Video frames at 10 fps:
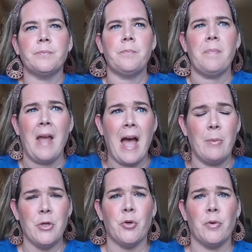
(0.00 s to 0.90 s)
I would
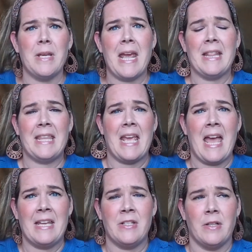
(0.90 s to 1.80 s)
create the
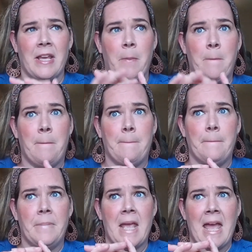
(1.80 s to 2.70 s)

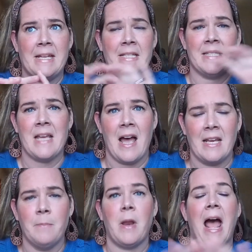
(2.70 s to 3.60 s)
end sign,
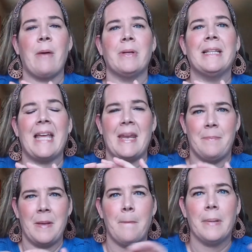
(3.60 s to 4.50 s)
but I would let it be
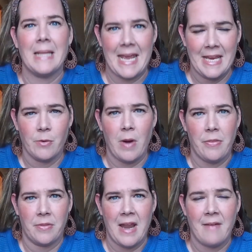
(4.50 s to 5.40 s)
blank rather than
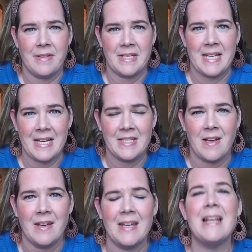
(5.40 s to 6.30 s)
having the text on
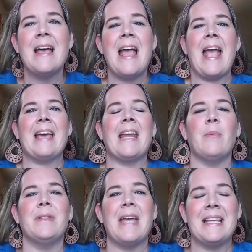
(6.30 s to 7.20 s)
it. And I would
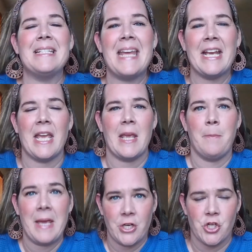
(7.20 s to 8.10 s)
then take a
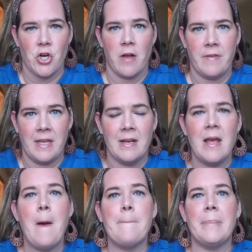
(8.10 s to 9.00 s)
picture of it
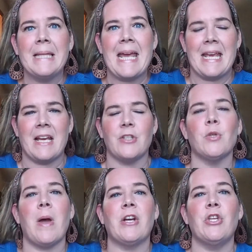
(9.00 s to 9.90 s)
blank so I
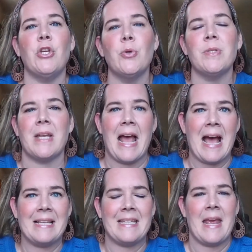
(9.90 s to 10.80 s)
could use it
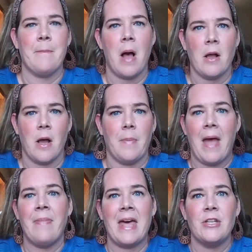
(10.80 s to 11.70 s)
as a mockup. And
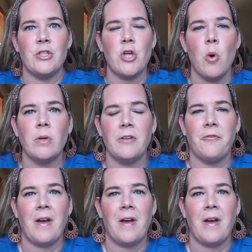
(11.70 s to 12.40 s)
that is totally fine.